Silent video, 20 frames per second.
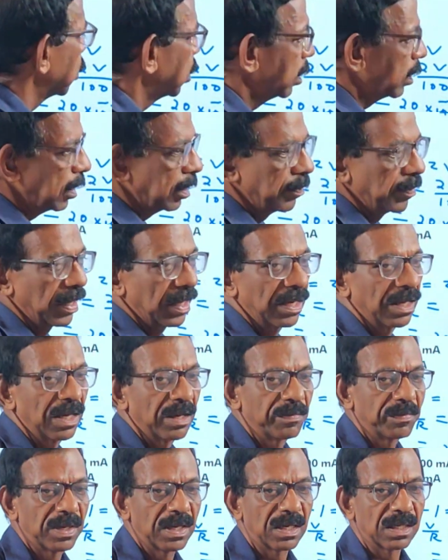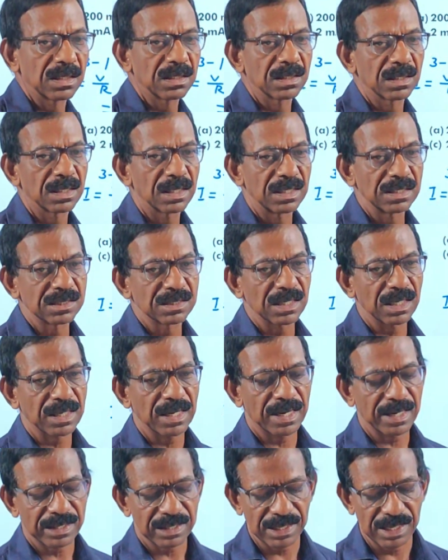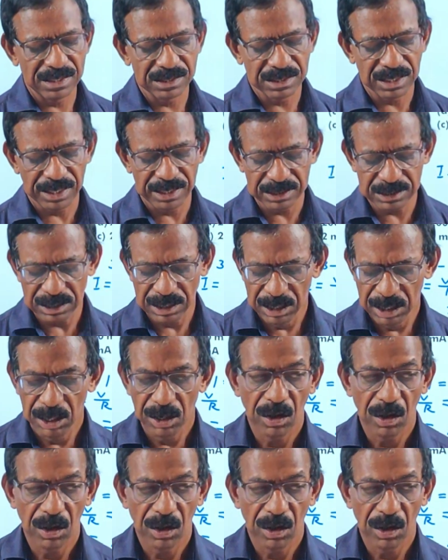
20 milliampere. Hence the correct answer is